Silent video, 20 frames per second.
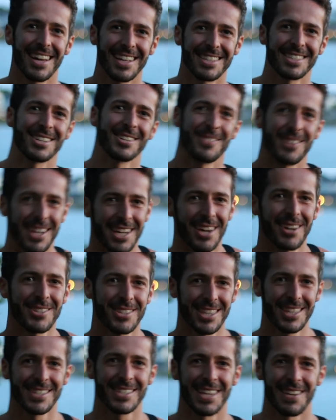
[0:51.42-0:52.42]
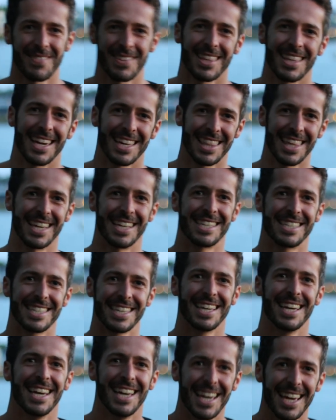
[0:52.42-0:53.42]
that too, but it goes a little something like
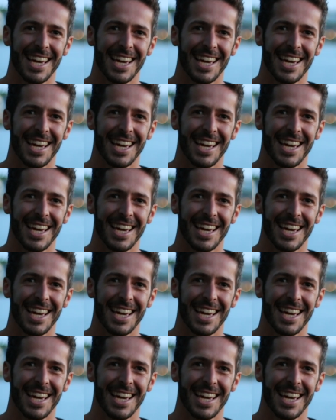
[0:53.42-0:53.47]
this.